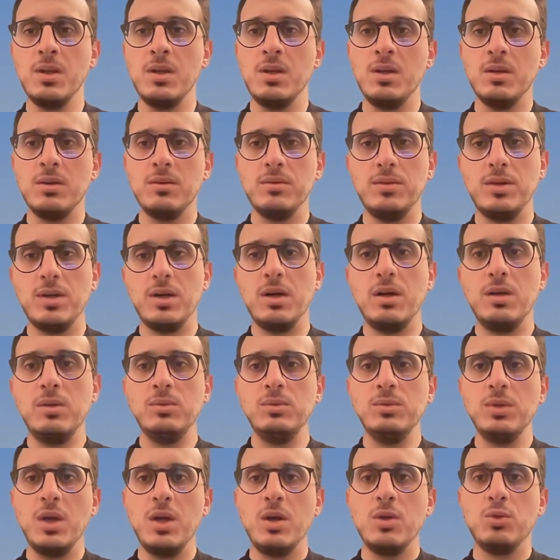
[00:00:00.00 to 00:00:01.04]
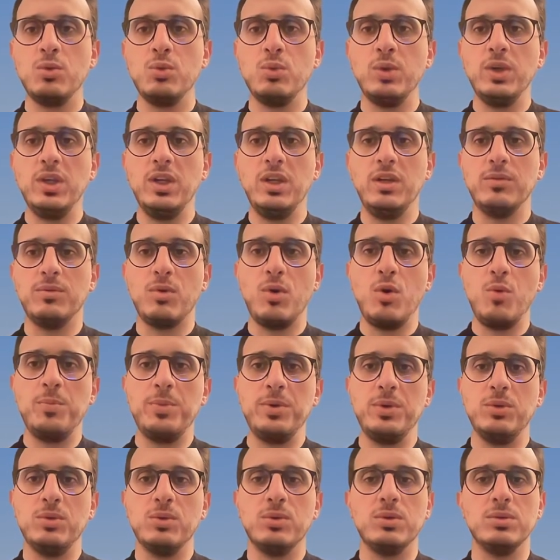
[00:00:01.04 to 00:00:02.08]
Now, to give
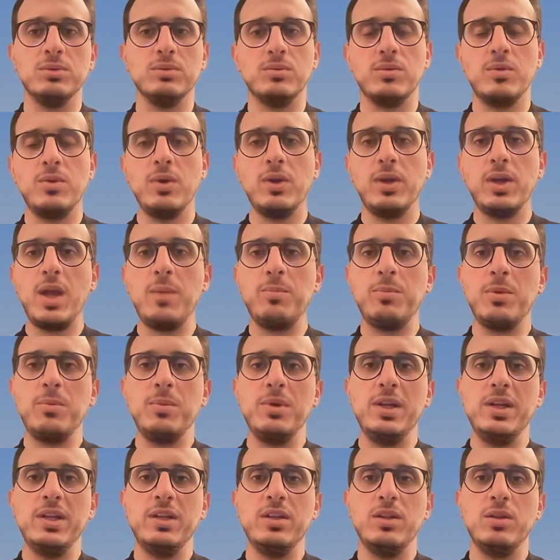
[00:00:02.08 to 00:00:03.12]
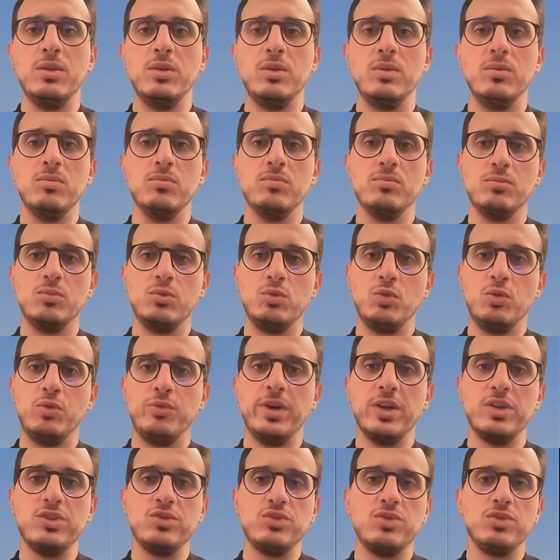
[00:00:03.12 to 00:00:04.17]
OpenCode the capability to
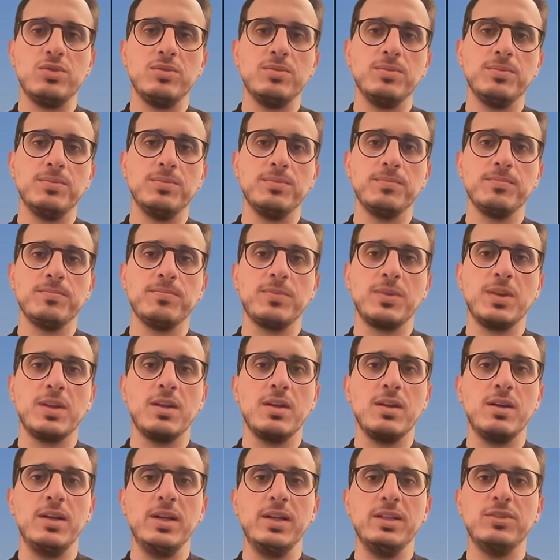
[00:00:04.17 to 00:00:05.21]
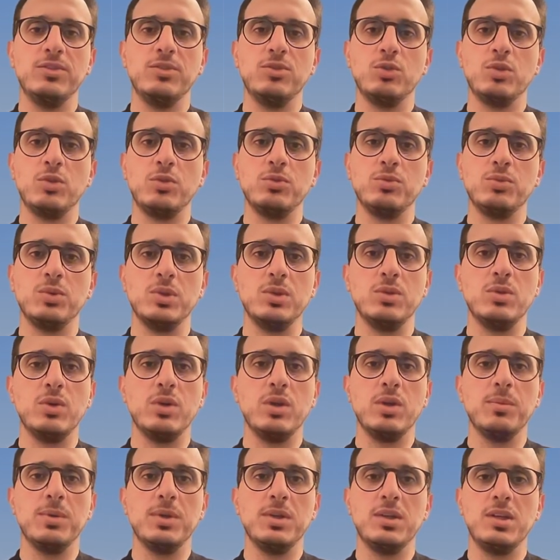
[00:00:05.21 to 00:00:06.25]
fetch latest software
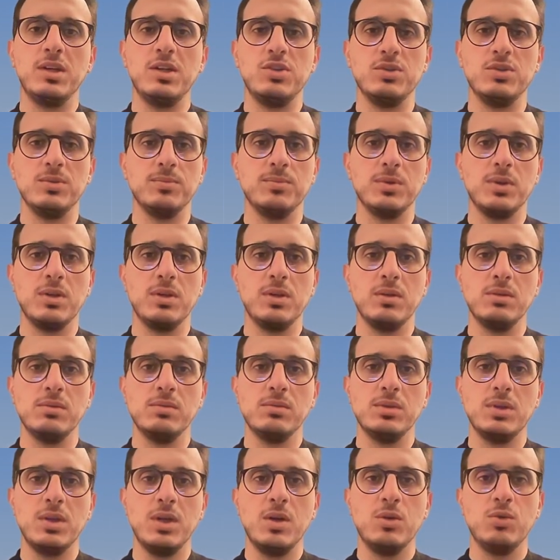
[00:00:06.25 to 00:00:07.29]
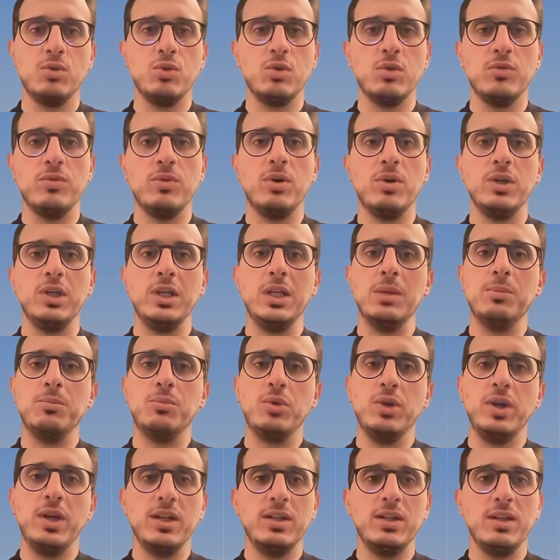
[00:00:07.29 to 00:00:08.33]
documentation, to avoid
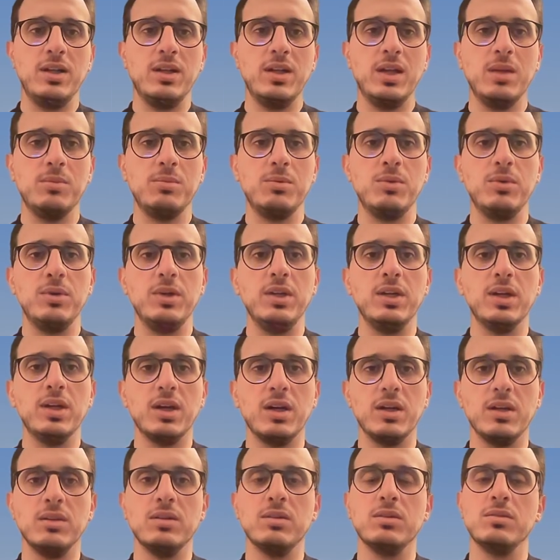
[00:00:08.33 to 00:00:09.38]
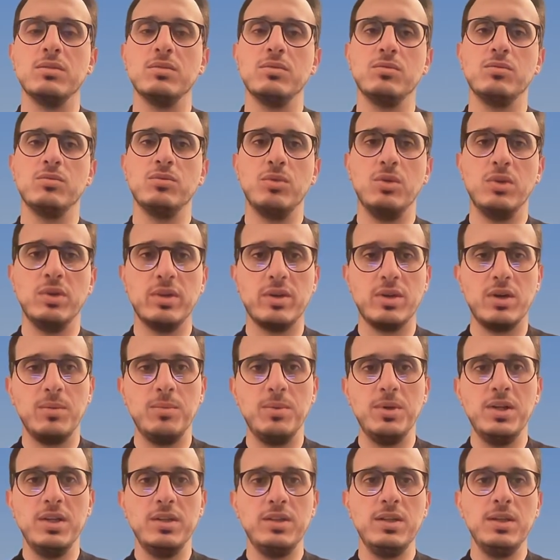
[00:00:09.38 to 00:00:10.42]
deprecated library and
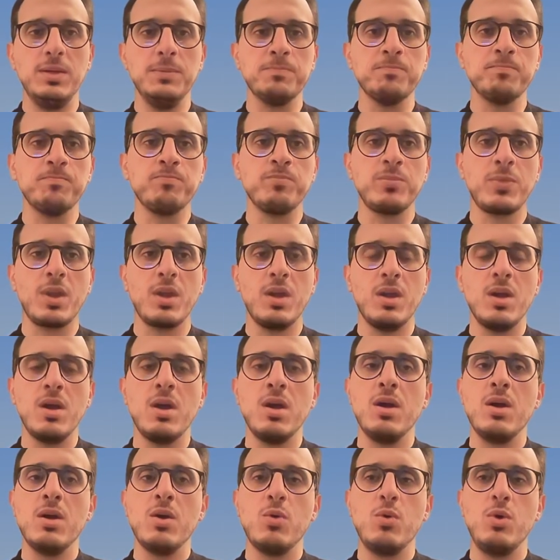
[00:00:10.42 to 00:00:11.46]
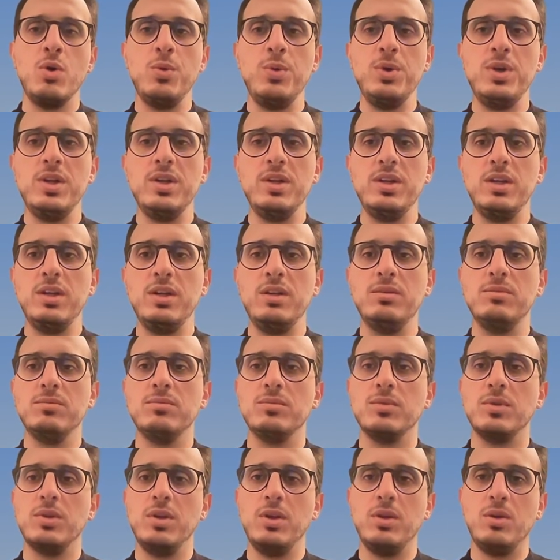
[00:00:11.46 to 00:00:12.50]
vulnerability, we will need
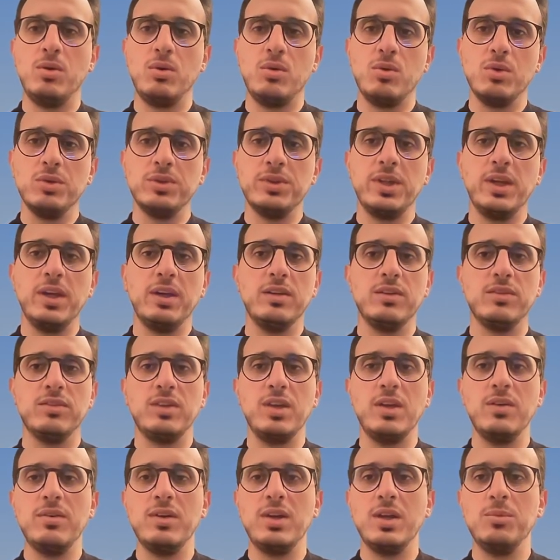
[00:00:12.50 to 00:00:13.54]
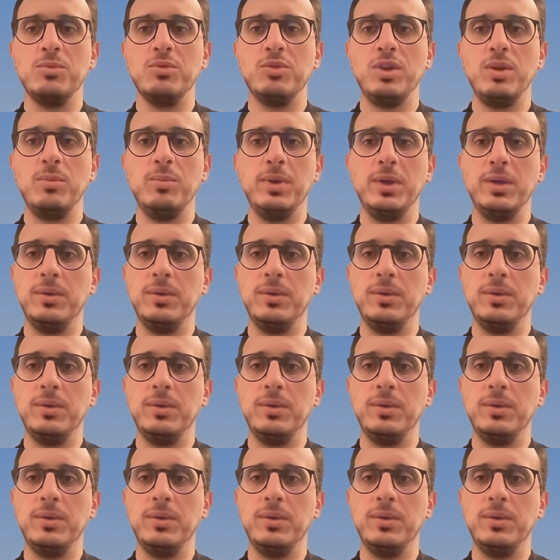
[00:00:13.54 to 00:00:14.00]
the contact 7 MCP.